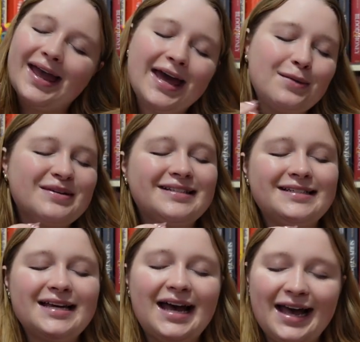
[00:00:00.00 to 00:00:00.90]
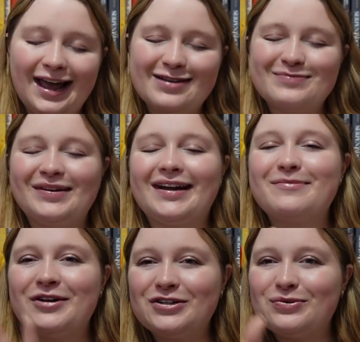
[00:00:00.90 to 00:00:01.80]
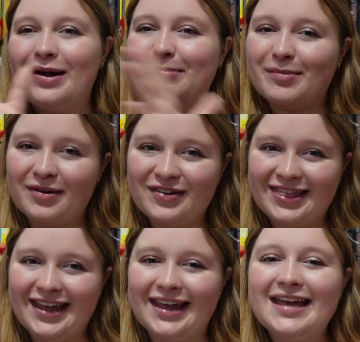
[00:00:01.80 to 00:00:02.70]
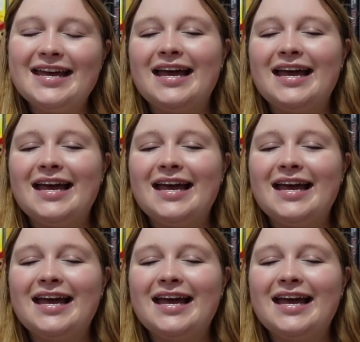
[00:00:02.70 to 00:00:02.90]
had a busy time, but I'm here to wrap up everything